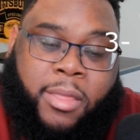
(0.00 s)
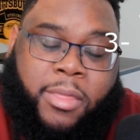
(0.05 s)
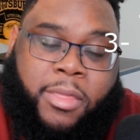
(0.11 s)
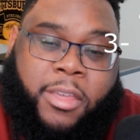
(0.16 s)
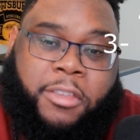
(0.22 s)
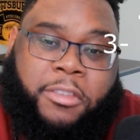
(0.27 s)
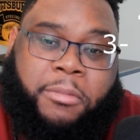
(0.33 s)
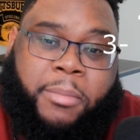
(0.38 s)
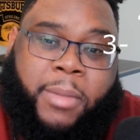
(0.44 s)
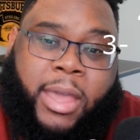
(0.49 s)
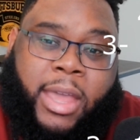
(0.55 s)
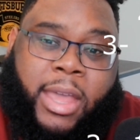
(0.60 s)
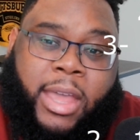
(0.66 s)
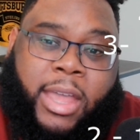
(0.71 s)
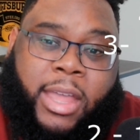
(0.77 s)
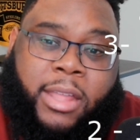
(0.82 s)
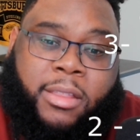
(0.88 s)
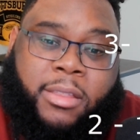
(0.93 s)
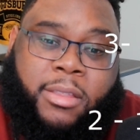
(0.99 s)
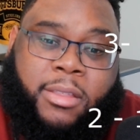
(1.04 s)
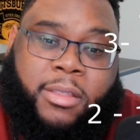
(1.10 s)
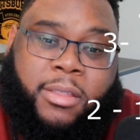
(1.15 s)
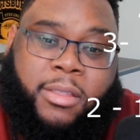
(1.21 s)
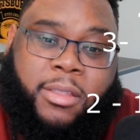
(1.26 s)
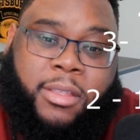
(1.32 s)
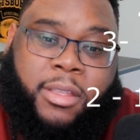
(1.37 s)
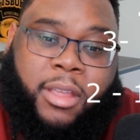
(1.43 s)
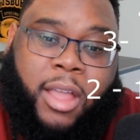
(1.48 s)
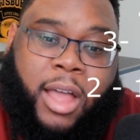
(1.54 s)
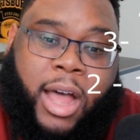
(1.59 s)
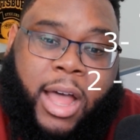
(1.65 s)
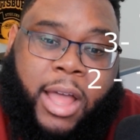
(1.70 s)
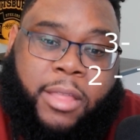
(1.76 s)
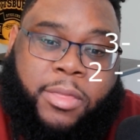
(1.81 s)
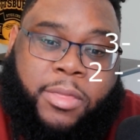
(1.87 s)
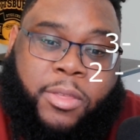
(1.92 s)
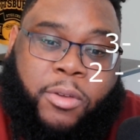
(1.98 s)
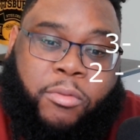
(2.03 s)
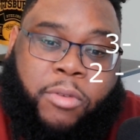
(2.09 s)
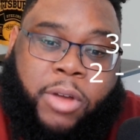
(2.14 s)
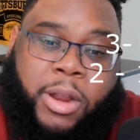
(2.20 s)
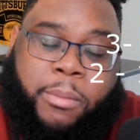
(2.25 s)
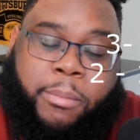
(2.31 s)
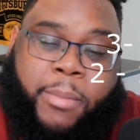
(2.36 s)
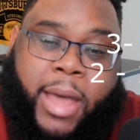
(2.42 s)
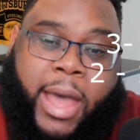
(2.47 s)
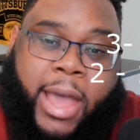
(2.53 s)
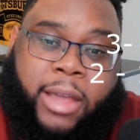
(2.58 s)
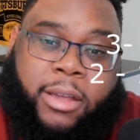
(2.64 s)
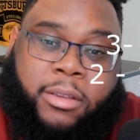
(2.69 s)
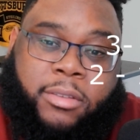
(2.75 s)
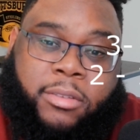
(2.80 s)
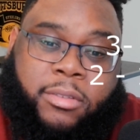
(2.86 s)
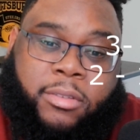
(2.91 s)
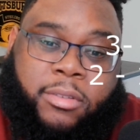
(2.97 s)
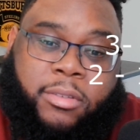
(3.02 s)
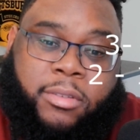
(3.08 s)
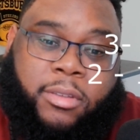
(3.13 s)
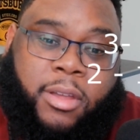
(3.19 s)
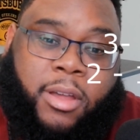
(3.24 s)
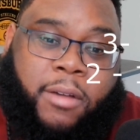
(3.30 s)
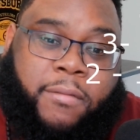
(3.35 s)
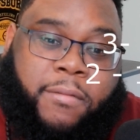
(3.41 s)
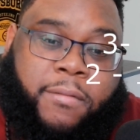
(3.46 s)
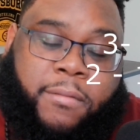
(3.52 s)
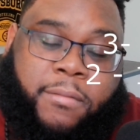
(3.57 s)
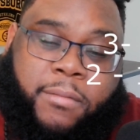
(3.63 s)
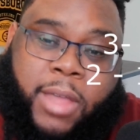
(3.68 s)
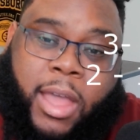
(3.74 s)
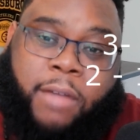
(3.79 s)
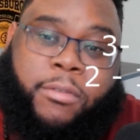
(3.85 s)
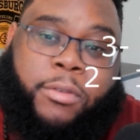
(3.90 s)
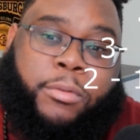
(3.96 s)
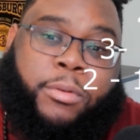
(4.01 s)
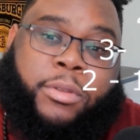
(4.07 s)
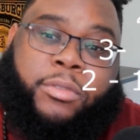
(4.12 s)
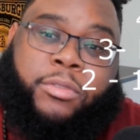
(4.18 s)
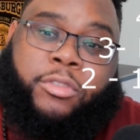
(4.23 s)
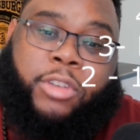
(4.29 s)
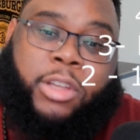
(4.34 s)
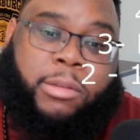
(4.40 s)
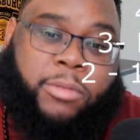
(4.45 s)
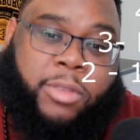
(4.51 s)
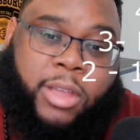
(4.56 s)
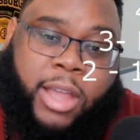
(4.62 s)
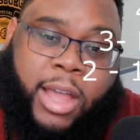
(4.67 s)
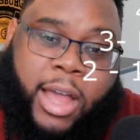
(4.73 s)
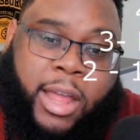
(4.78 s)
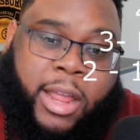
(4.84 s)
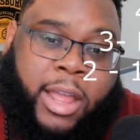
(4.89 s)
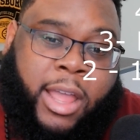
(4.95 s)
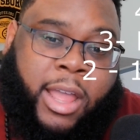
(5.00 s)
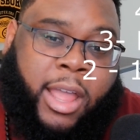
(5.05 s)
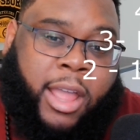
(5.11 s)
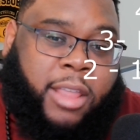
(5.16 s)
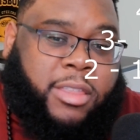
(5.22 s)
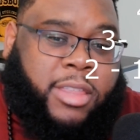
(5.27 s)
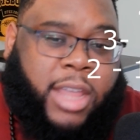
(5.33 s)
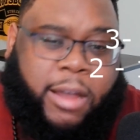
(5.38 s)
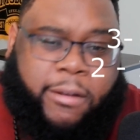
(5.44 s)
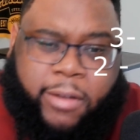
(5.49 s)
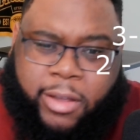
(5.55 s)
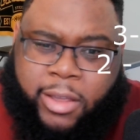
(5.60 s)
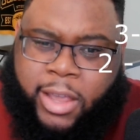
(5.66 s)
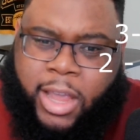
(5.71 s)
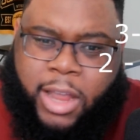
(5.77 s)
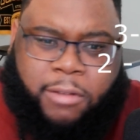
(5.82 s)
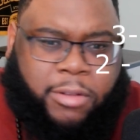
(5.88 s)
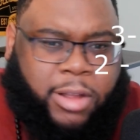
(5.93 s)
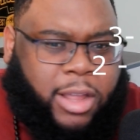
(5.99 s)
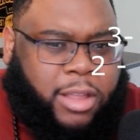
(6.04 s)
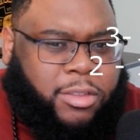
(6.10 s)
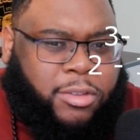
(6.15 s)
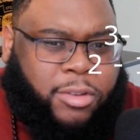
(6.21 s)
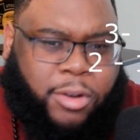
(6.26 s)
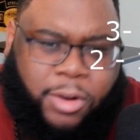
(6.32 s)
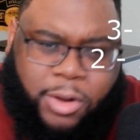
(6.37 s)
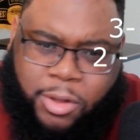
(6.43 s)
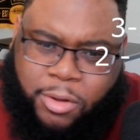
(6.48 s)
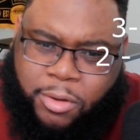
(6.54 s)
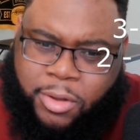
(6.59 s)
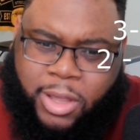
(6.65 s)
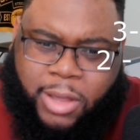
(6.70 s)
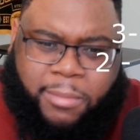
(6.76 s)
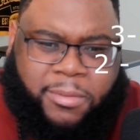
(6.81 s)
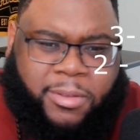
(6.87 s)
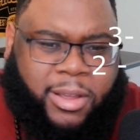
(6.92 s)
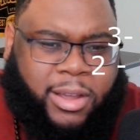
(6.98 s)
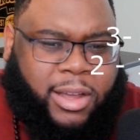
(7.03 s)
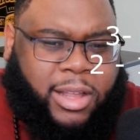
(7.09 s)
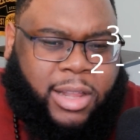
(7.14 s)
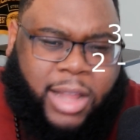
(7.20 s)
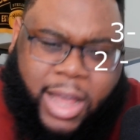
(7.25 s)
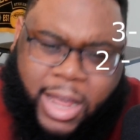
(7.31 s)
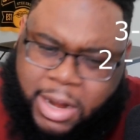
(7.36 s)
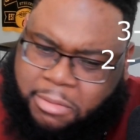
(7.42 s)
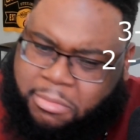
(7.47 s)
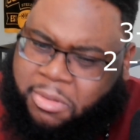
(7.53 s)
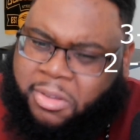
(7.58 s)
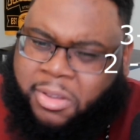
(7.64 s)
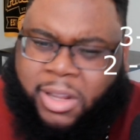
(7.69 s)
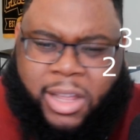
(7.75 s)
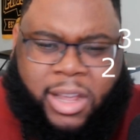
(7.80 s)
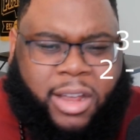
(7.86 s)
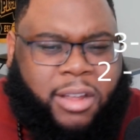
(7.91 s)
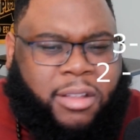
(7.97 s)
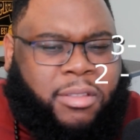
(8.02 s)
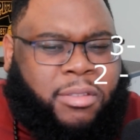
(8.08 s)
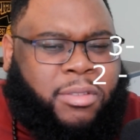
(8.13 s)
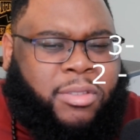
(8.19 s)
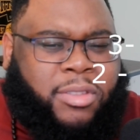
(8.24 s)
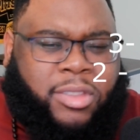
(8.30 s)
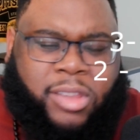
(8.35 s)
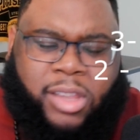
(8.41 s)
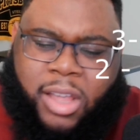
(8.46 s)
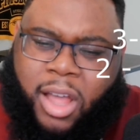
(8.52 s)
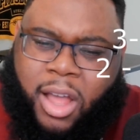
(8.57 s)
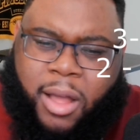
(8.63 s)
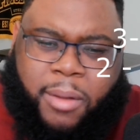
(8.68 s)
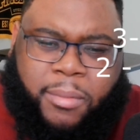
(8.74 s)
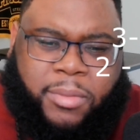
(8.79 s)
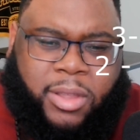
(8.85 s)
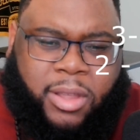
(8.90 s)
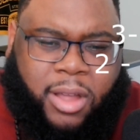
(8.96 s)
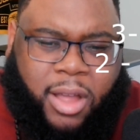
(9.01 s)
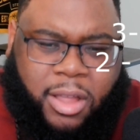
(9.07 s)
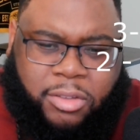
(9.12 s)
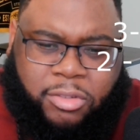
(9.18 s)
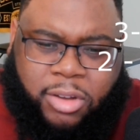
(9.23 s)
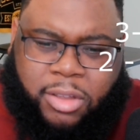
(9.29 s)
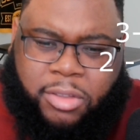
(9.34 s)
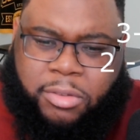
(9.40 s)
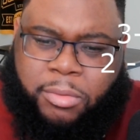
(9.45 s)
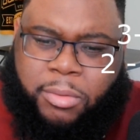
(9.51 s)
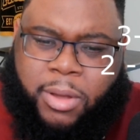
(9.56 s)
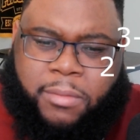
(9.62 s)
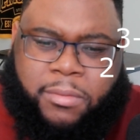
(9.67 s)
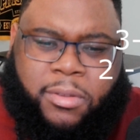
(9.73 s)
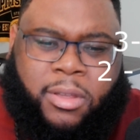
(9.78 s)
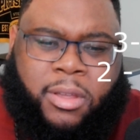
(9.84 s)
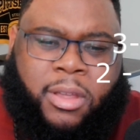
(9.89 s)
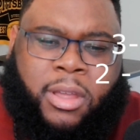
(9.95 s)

This man got the running backs of everyone's dreams. He got Derrick Henry, Antonio Gibson, Clyde Edwards-Helaire, DeAndre Swift.